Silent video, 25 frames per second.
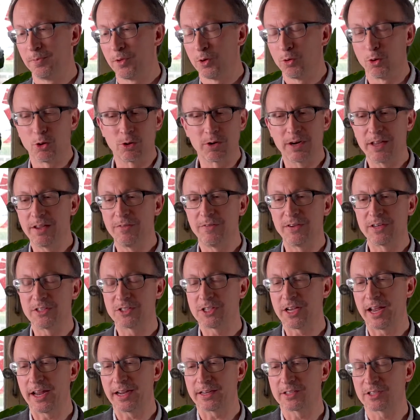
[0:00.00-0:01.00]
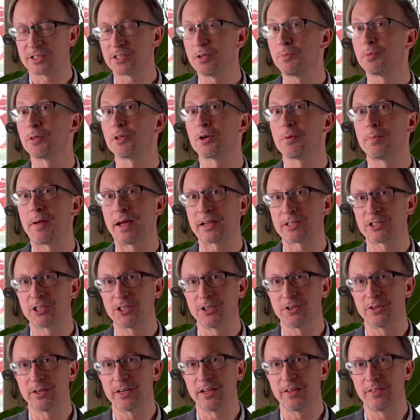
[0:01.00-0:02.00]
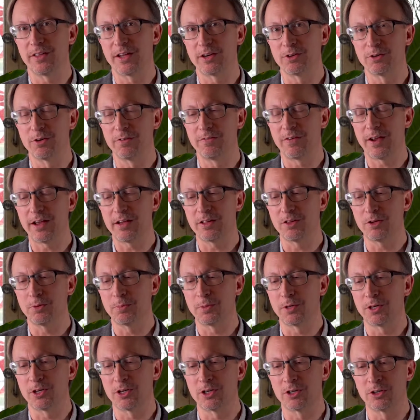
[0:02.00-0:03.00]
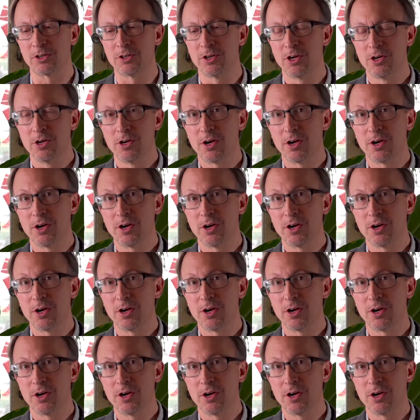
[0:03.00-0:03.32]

or even take similar bacteria that are available,